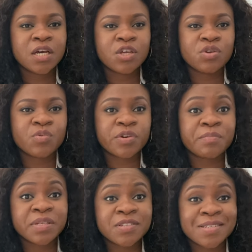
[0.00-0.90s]
you were a
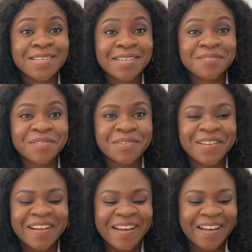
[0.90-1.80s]
bit successful.
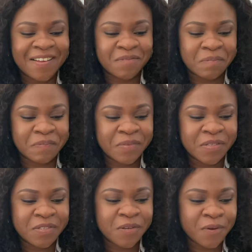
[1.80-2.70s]
Um,
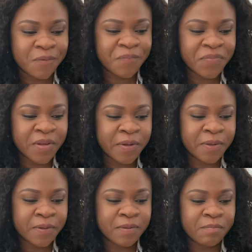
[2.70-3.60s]
so
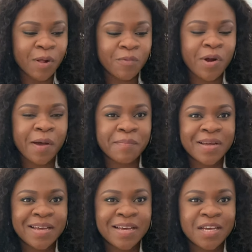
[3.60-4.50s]
uh, Balram
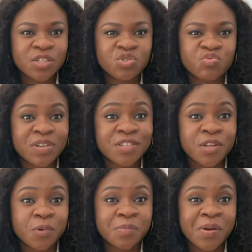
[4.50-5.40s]
is really
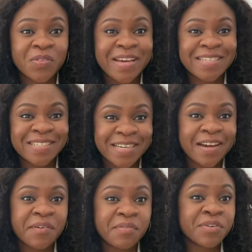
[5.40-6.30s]
stoked about the
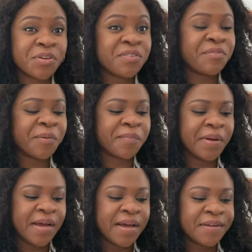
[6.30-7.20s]
idea of a uniform.
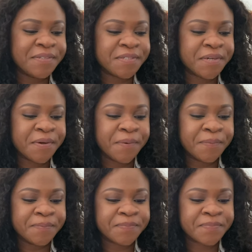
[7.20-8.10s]
So,
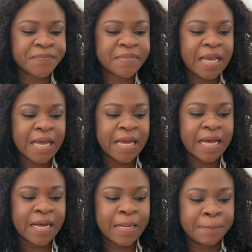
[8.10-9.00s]

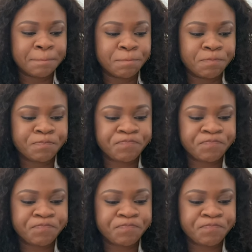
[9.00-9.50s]
um,